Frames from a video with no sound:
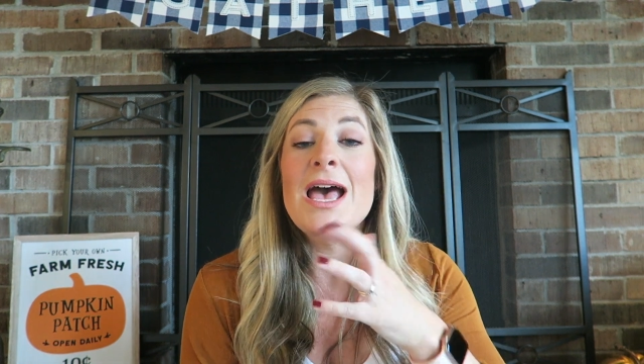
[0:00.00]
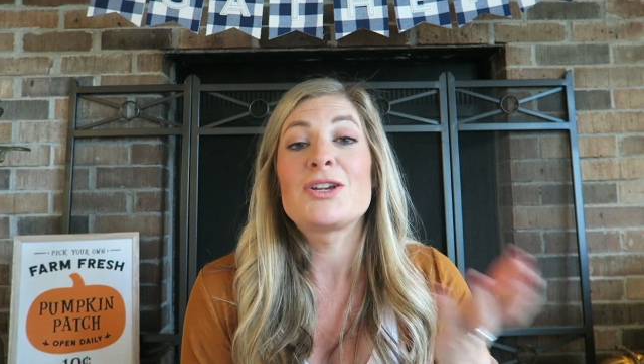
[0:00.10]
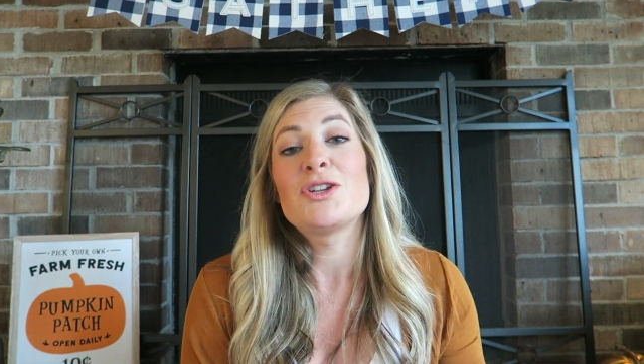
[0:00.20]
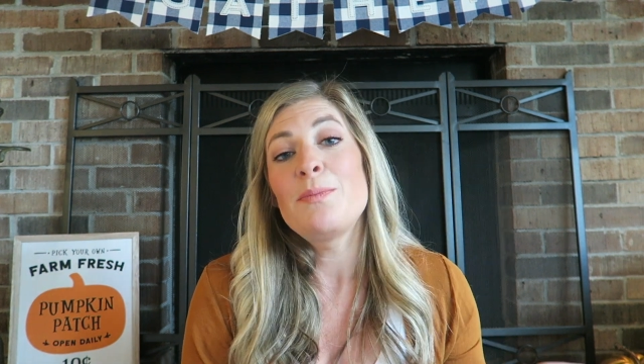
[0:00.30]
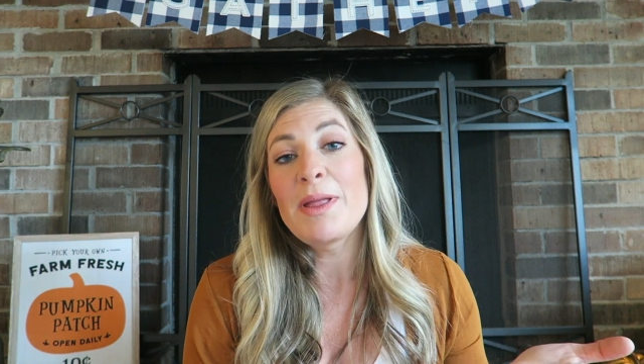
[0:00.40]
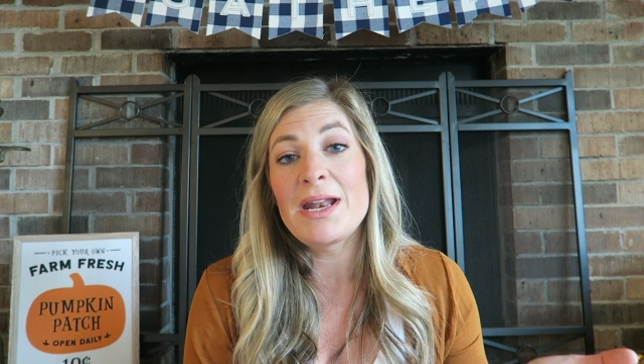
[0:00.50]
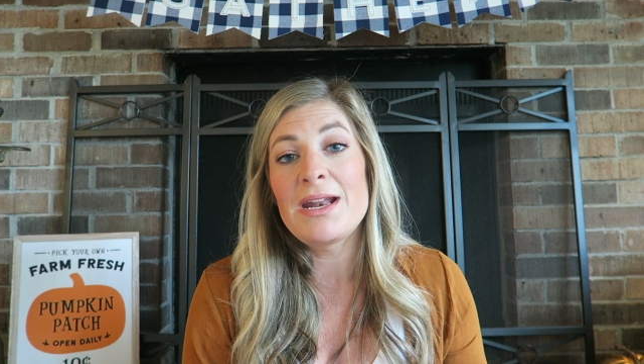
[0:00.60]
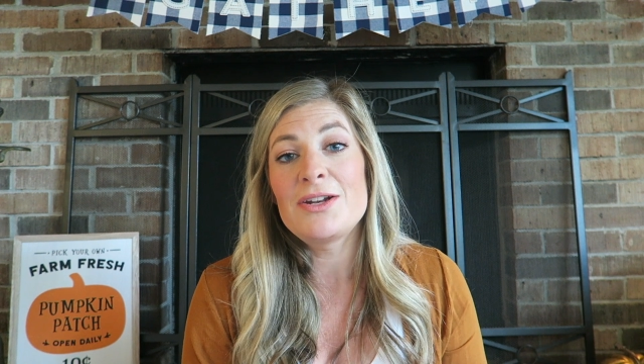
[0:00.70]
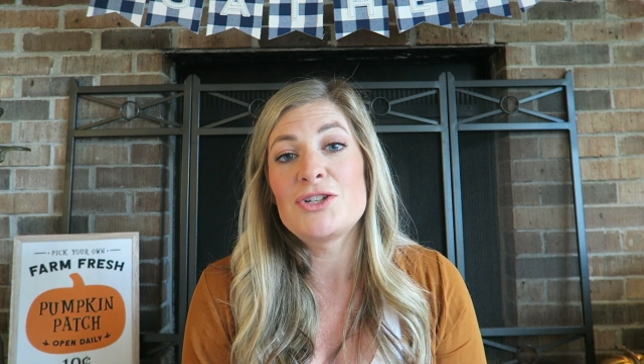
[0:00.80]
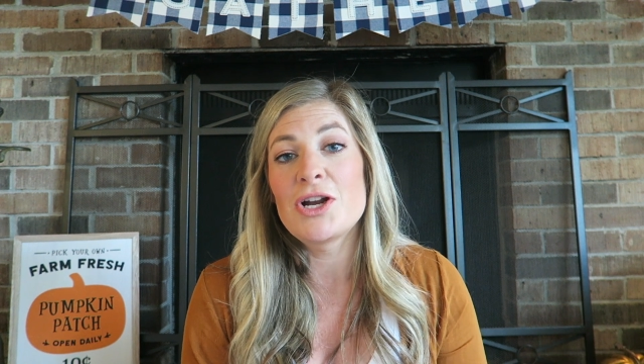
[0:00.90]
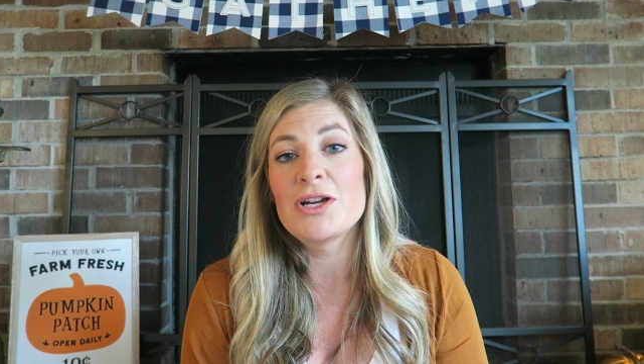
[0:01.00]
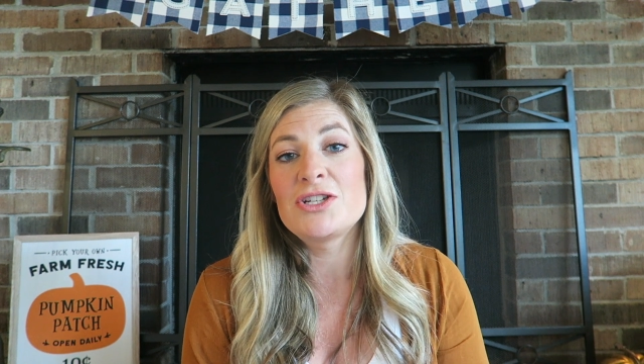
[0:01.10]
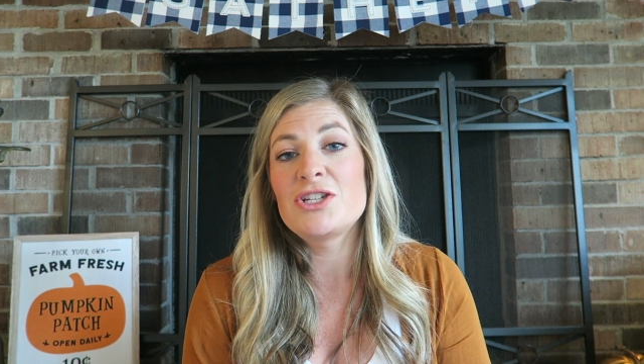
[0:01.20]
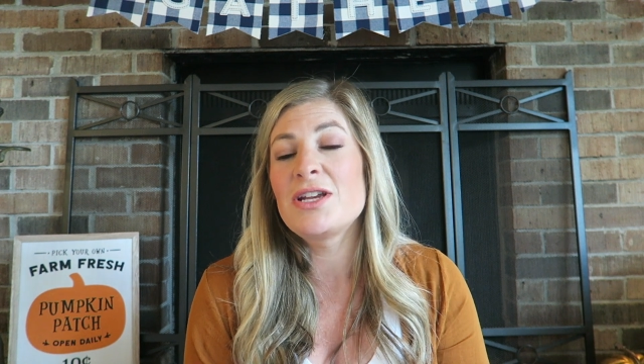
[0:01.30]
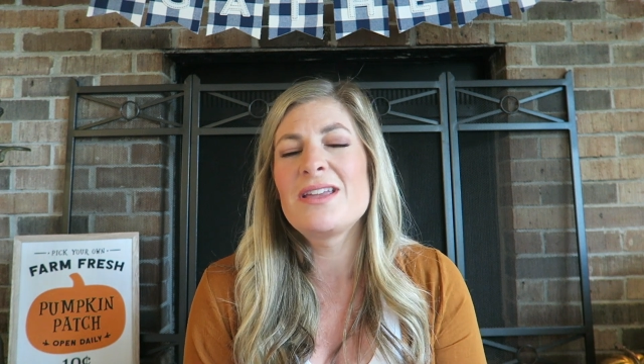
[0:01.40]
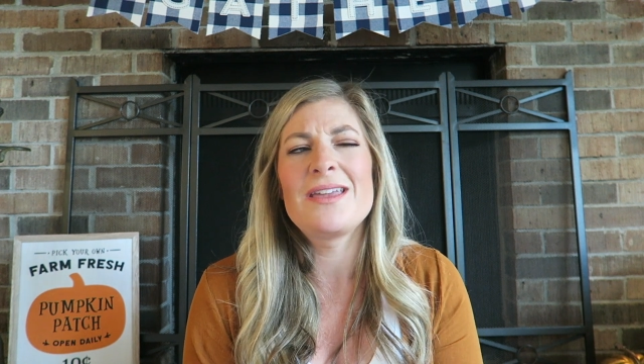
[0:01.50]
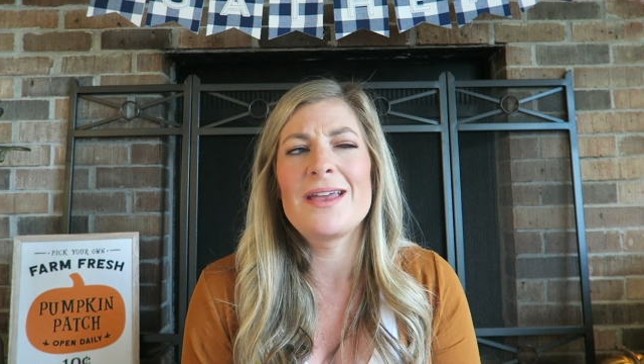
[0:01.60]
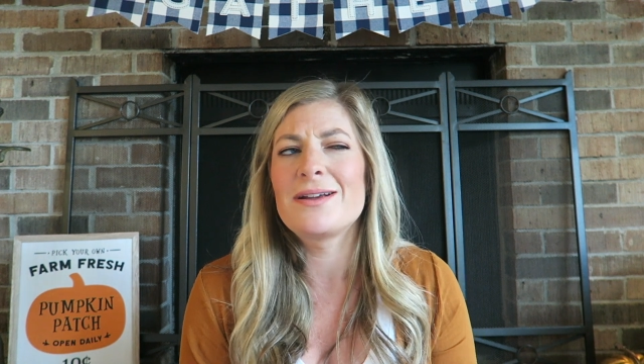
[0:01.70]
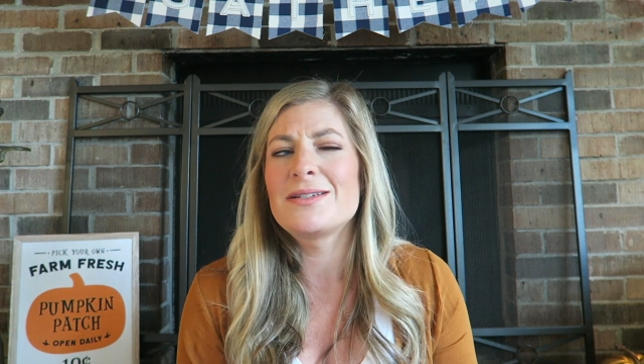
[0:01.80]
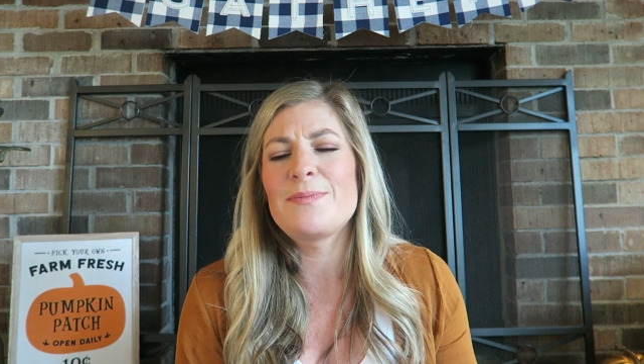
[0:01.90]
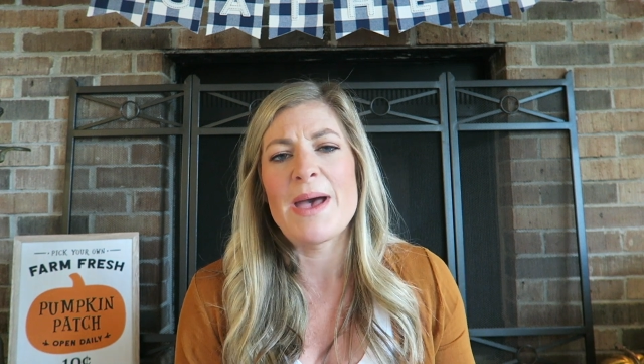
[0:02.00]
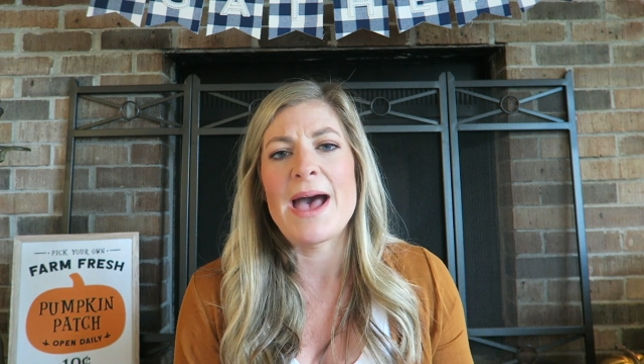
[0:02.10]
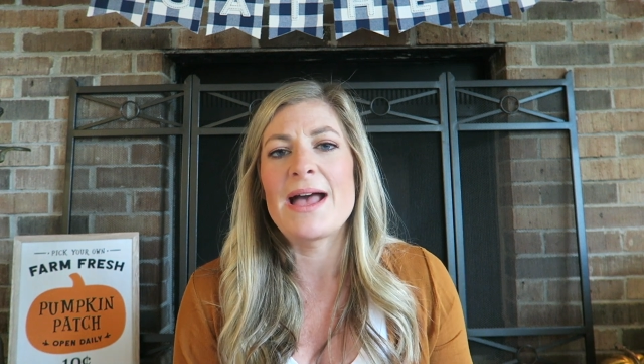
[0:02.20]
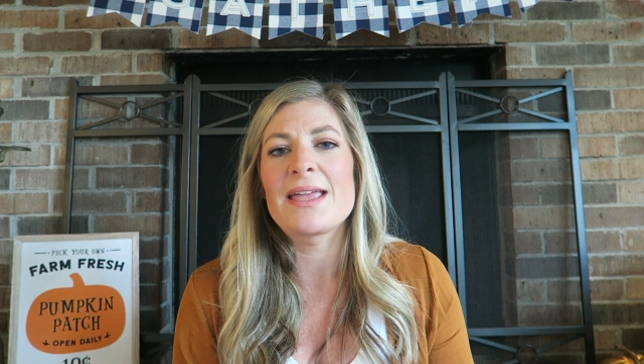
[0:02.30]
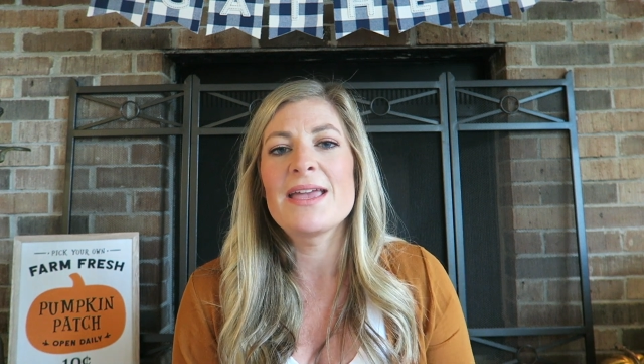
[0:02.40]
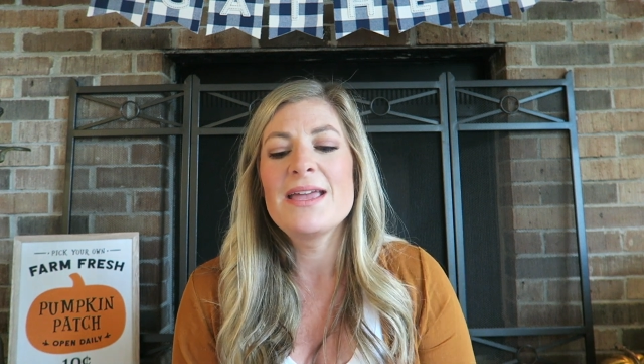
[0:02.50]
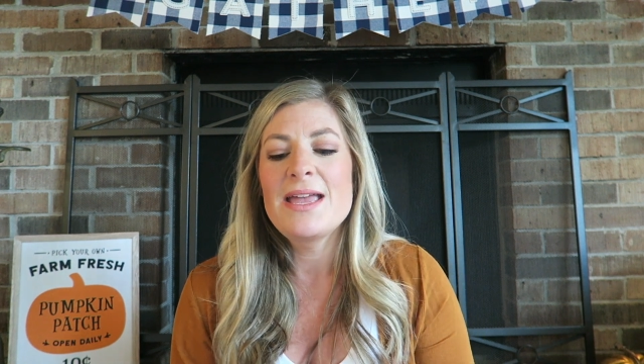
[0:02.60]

actually planted a church years back